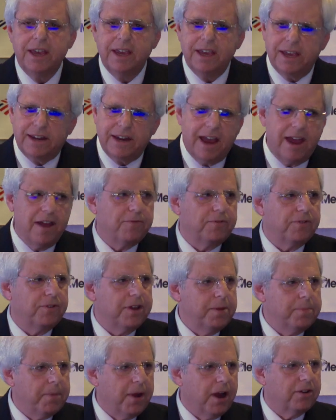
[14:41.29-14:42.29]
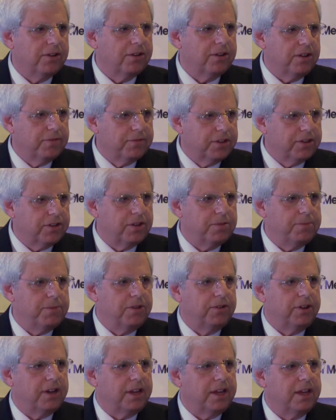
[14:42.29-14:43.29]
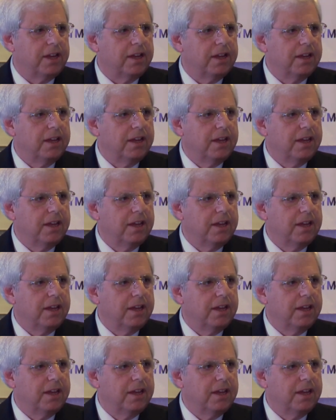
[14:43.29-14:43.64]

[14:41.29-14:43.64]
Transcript: in every part of the community